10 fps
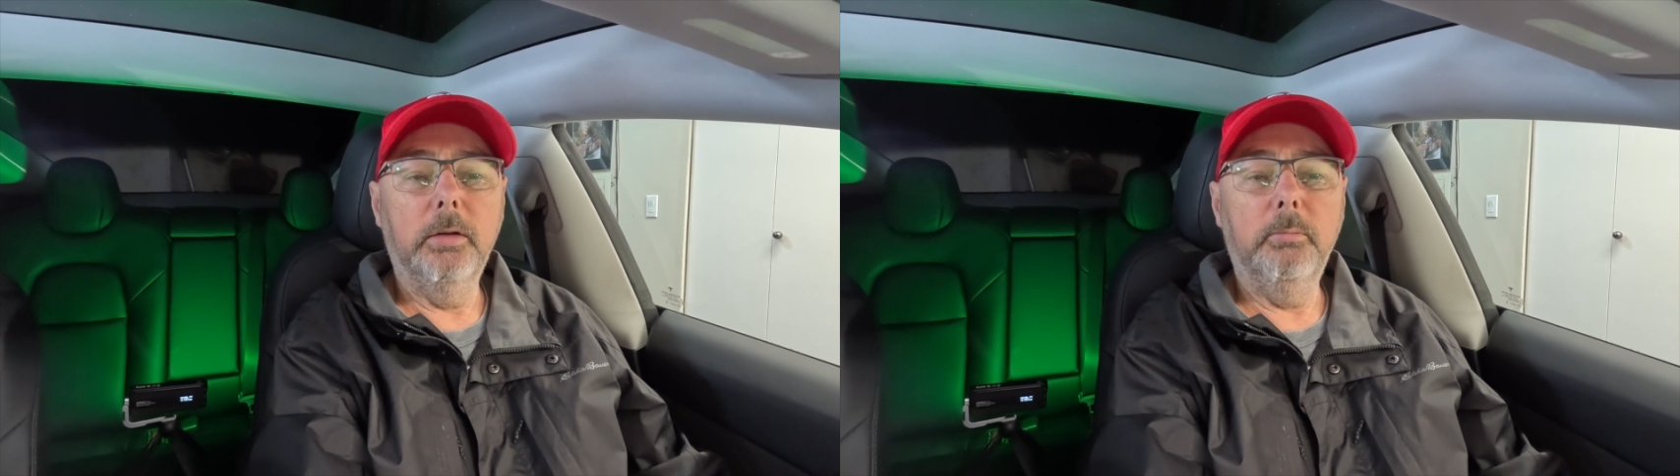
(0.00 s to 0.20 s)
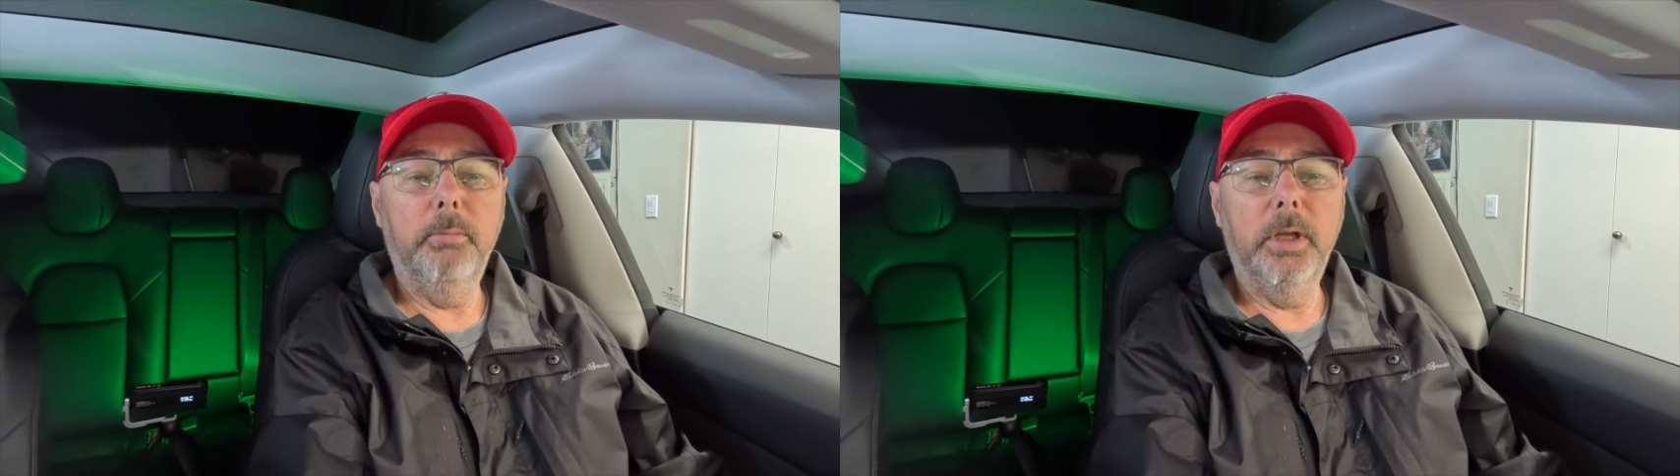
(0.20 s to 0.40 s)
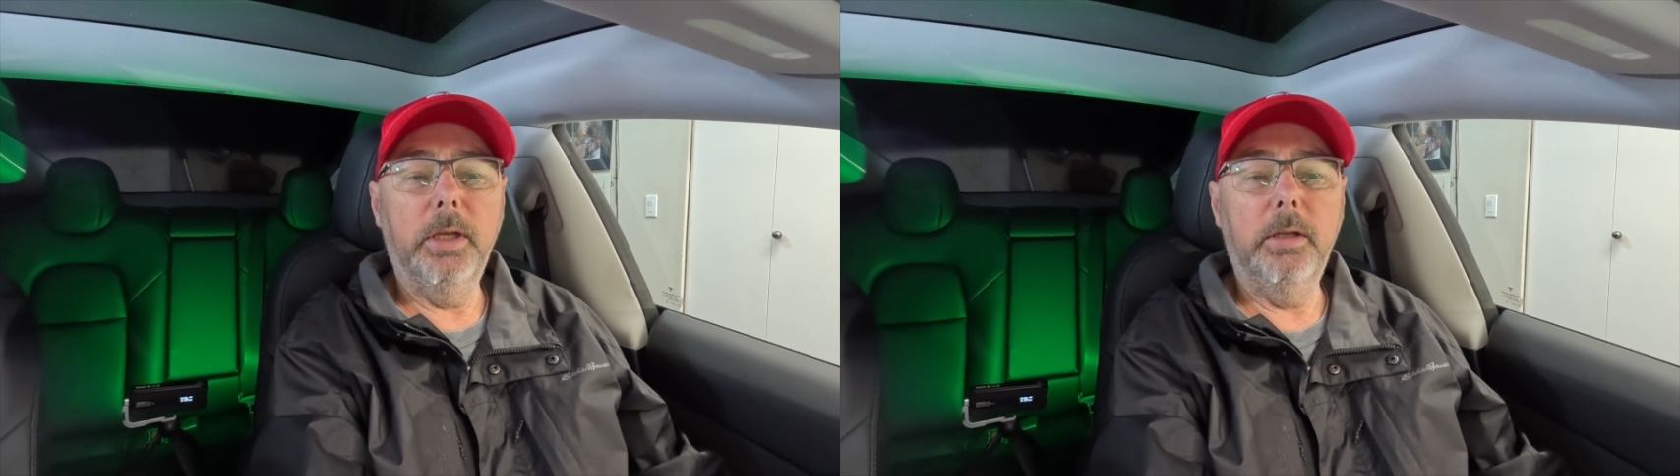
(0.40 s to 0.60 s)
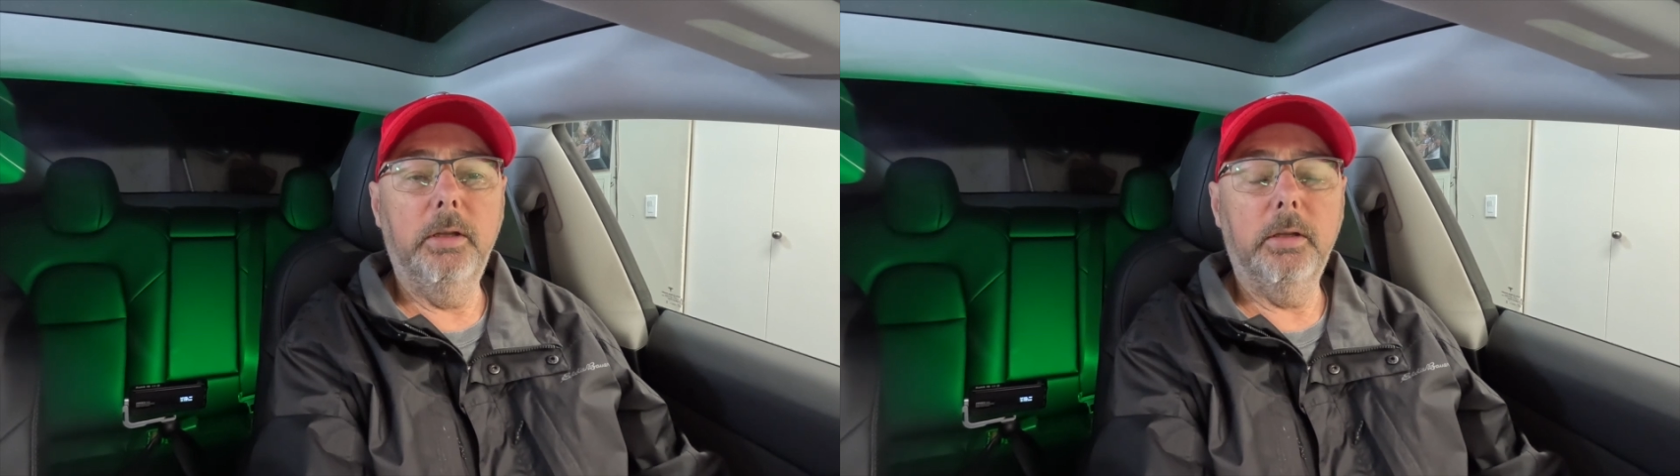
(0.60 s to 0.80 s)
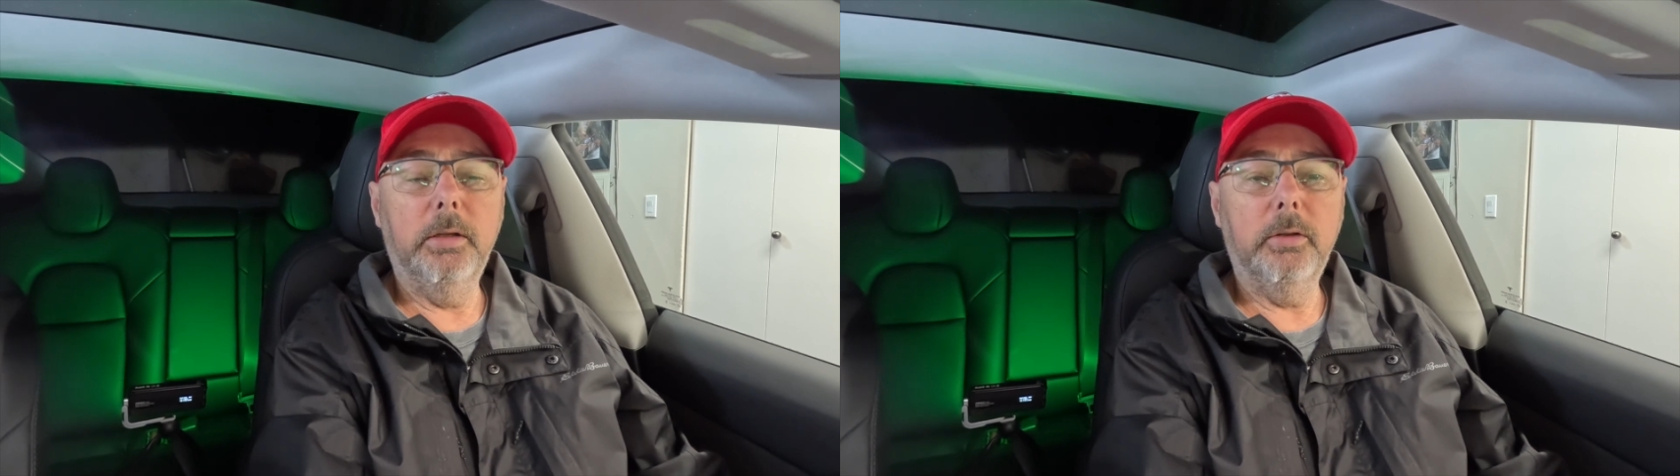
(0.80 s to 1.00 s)

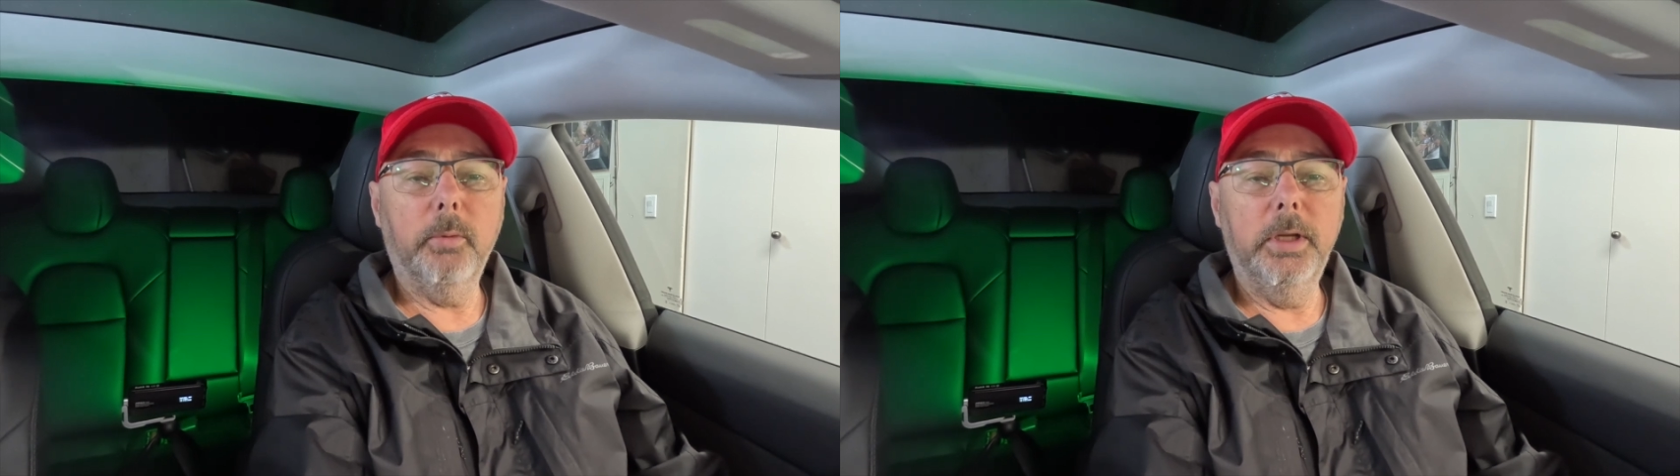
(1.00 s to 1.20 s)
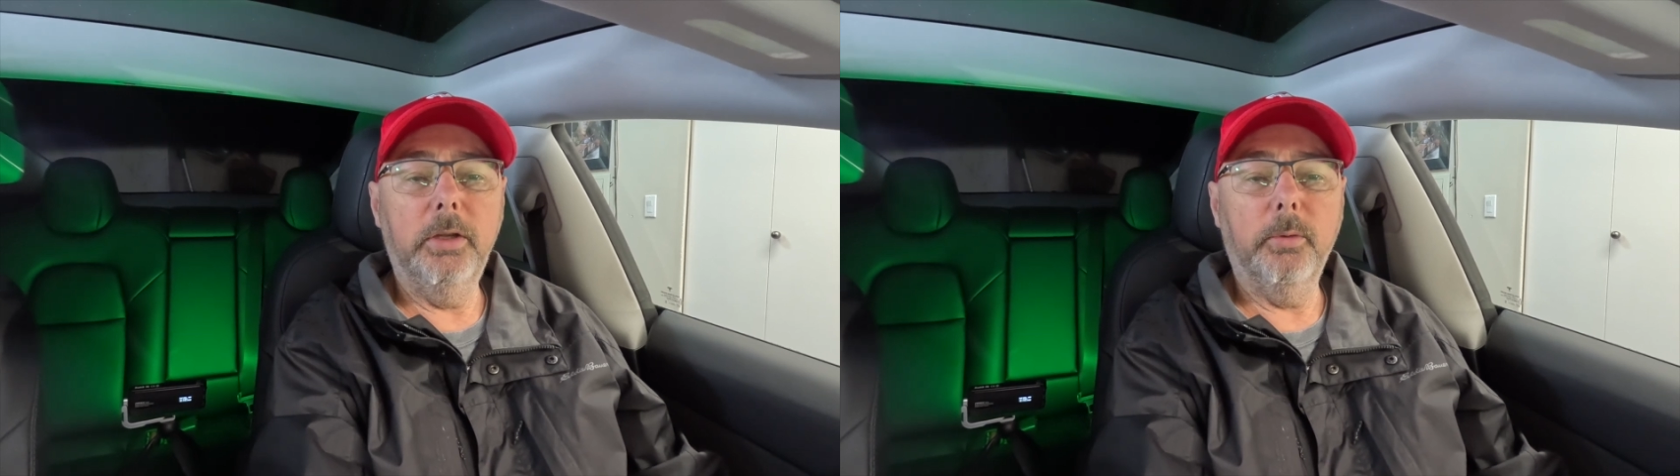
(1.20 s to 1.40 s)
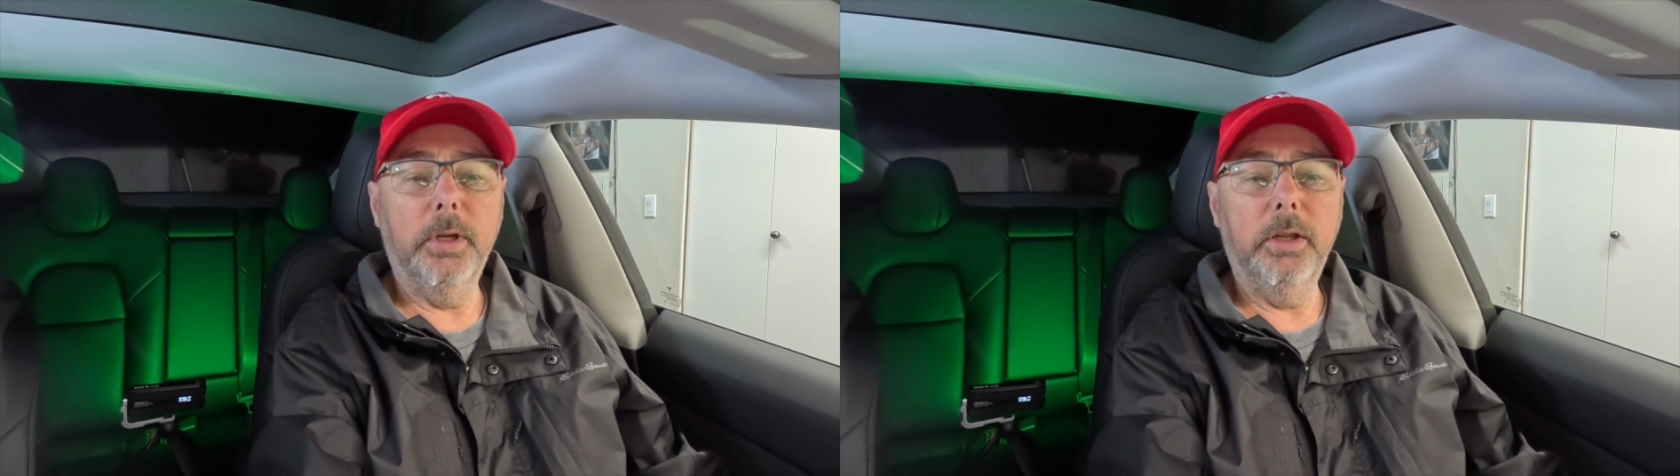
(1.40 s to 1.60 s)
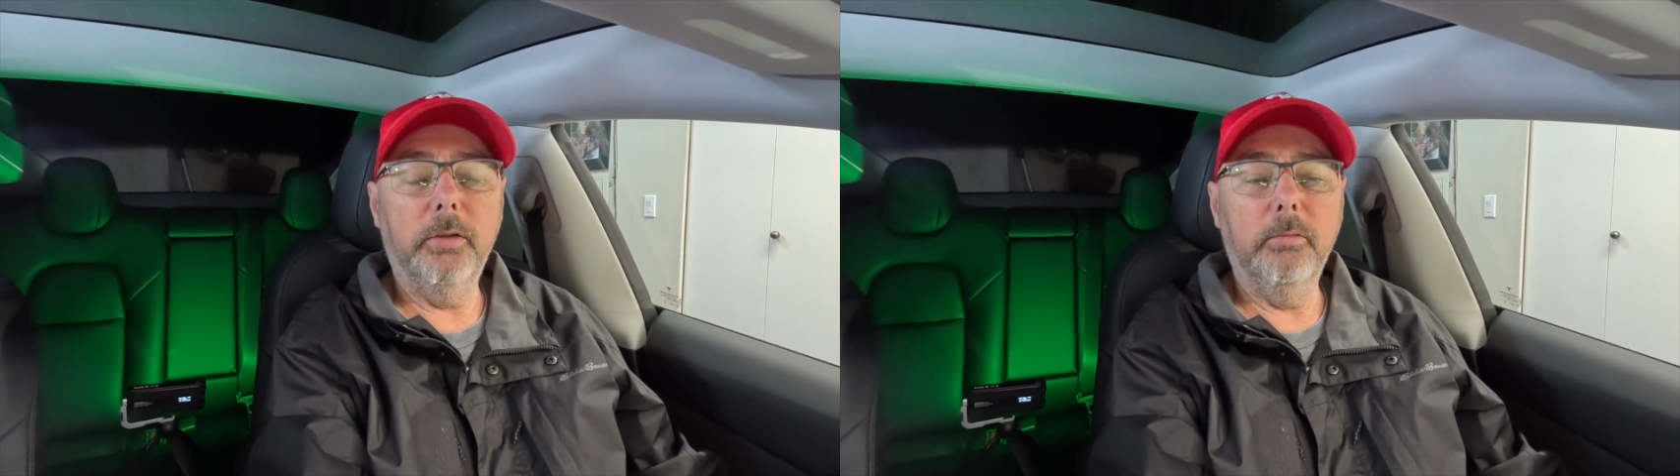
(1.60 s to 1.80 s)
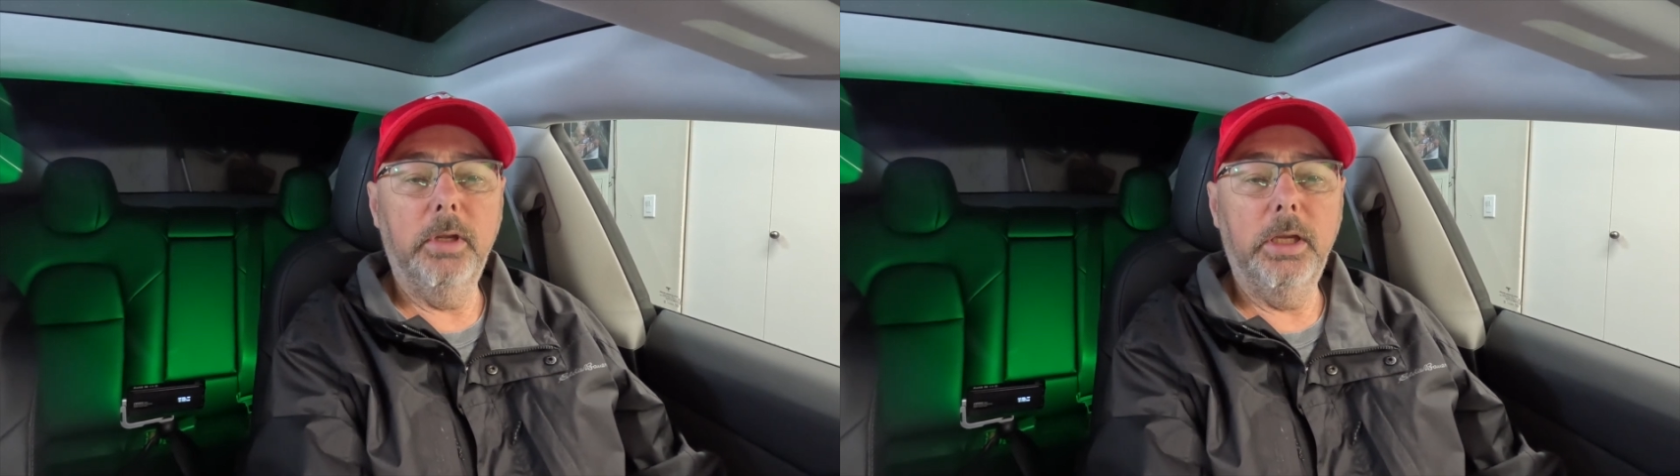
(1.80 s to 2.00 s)

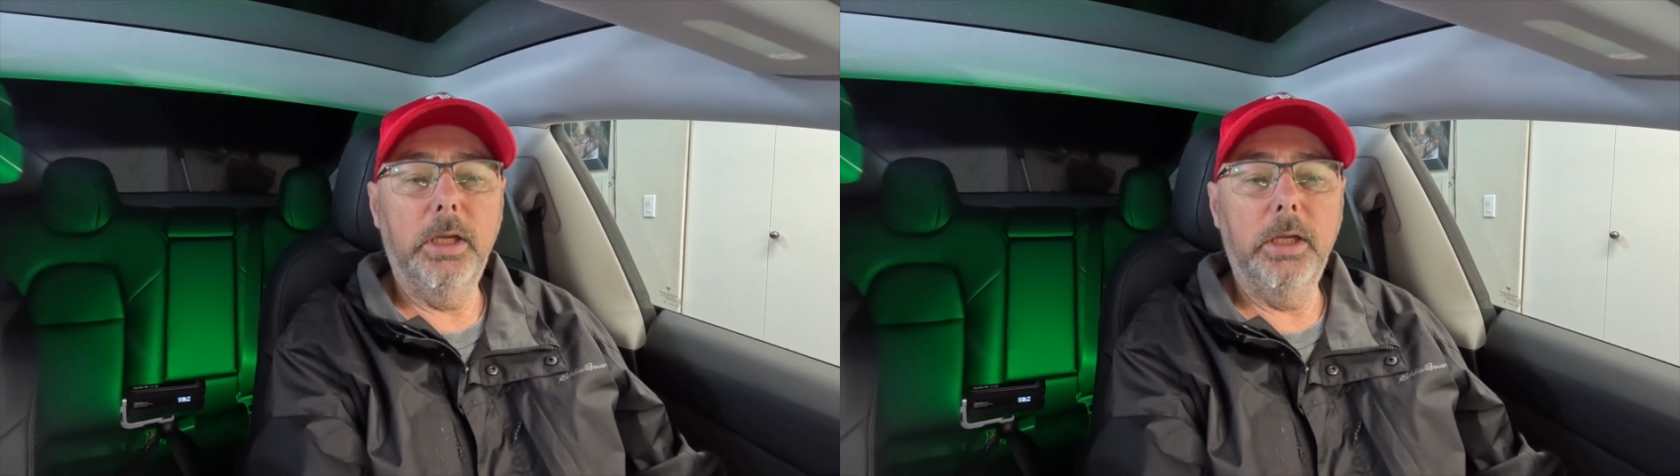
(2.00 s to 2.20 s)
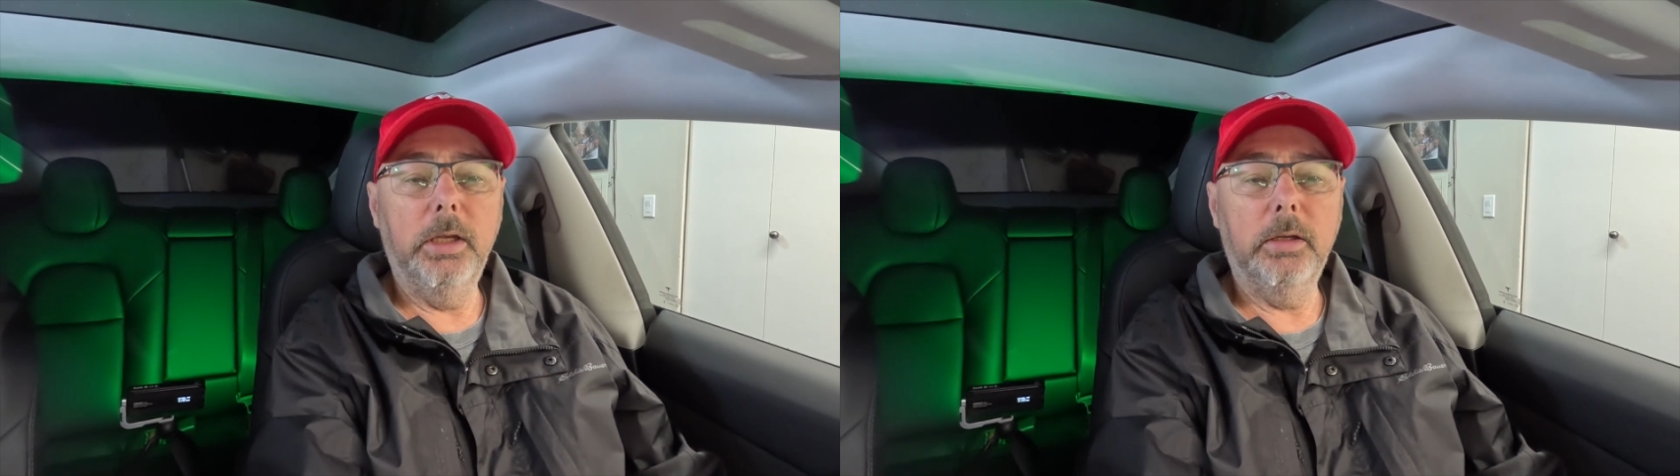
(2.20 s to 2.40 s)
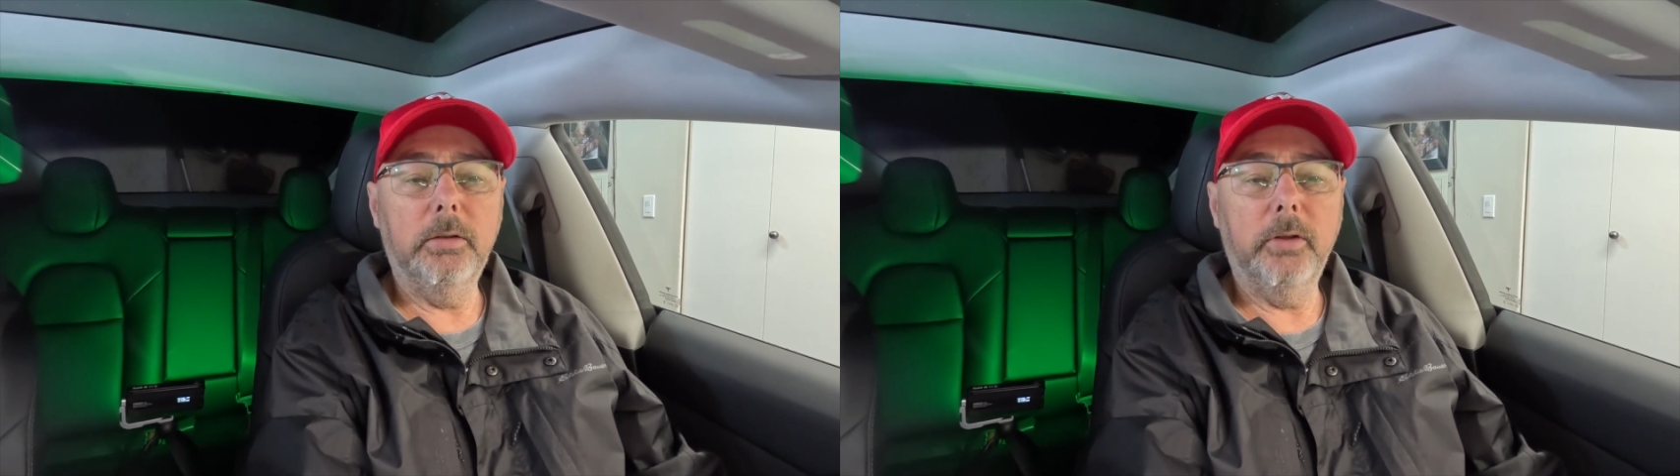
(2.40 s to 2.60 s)
mid-2023